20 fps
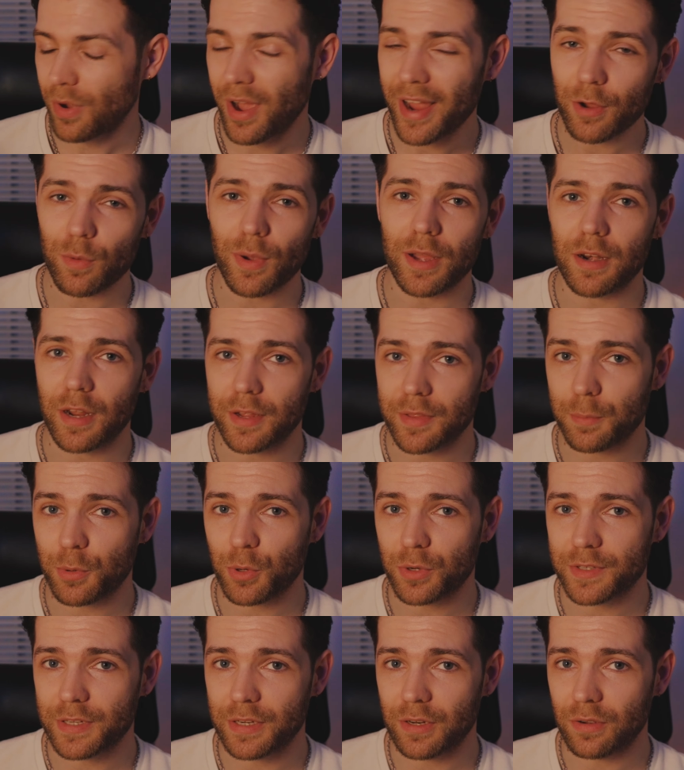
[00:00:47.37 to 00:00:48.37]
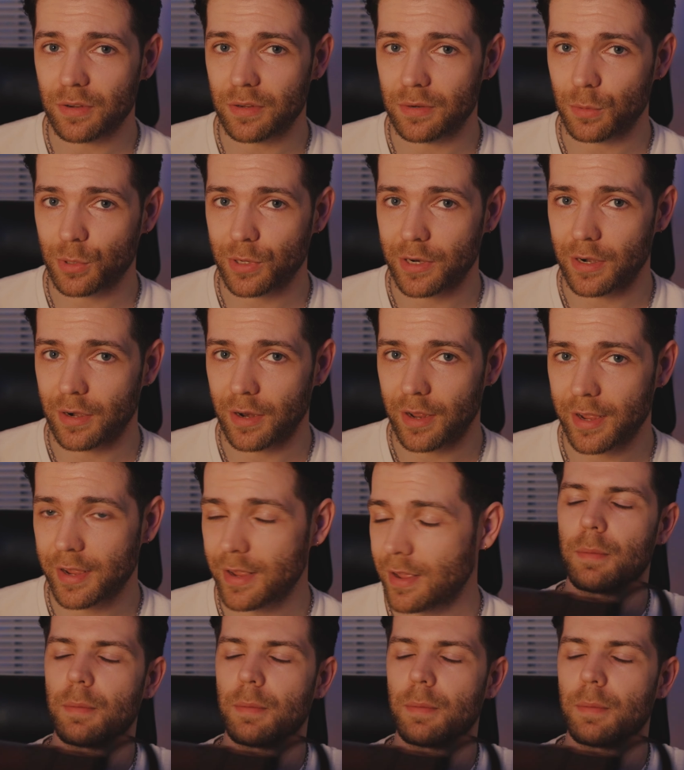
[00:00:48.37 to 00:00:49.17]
I quite like the boxy look, I'm not gonna lie.